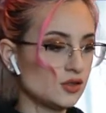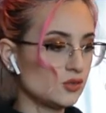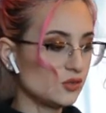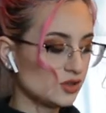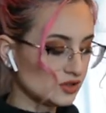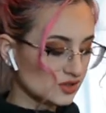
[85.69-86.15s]

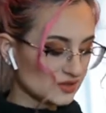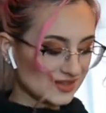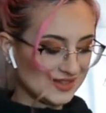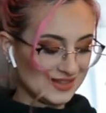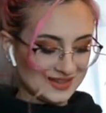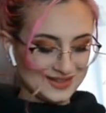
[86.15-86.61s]
we're just
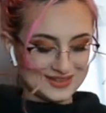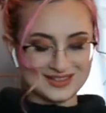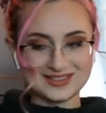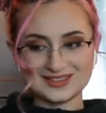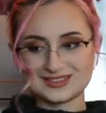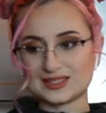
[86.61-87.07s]
gonna
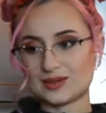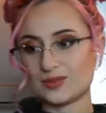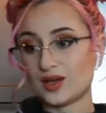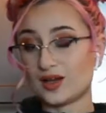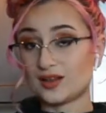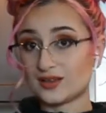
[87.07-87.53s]
eat some
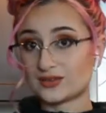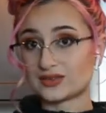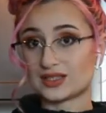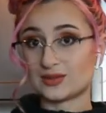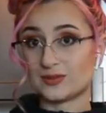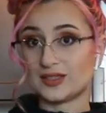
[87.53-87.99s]
olives
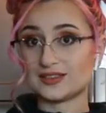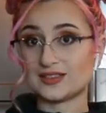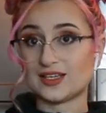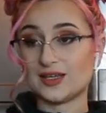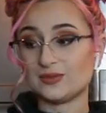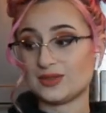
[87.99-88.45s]
in the
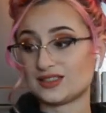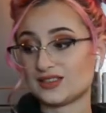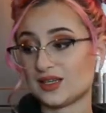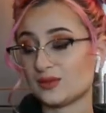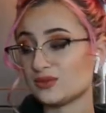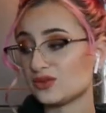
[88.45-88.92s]
meantime because
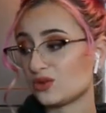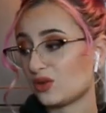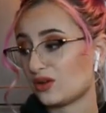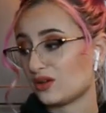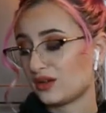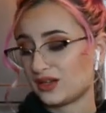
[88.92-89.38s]
I'm so
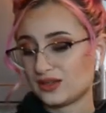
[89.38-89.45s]
hungry.